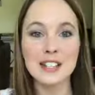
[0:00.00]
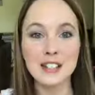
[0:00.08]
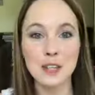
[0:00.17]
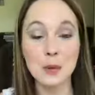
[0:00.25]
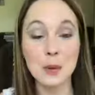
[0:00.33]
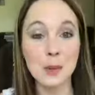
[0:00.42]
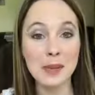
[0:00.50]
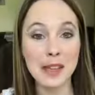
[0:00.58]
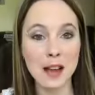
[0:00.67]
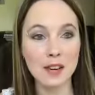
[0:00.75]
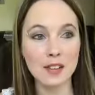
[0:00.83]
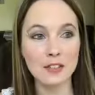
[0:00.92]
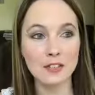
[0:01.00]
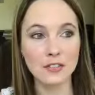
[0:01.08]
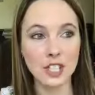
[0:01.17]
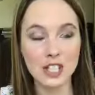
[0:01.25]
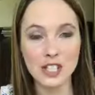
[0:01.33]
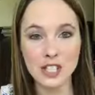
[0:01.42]
So we will be out in
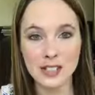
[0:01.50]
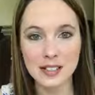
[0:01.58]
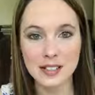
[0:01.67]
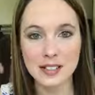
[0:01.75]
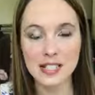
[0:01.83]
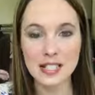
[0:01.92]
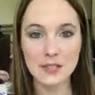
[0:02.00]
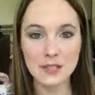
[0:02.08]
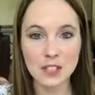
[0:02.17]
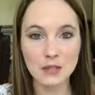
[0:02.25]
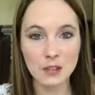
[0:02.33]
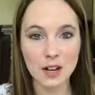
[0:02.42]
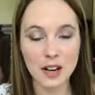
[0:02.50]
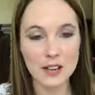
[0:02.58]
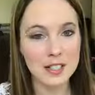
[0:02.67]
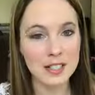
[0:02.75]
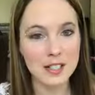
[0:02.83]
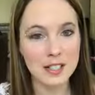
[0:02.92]
Flushing this evening for
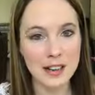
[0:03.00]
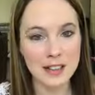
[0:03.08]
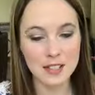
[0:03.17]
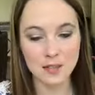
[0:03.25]
Heritage Days.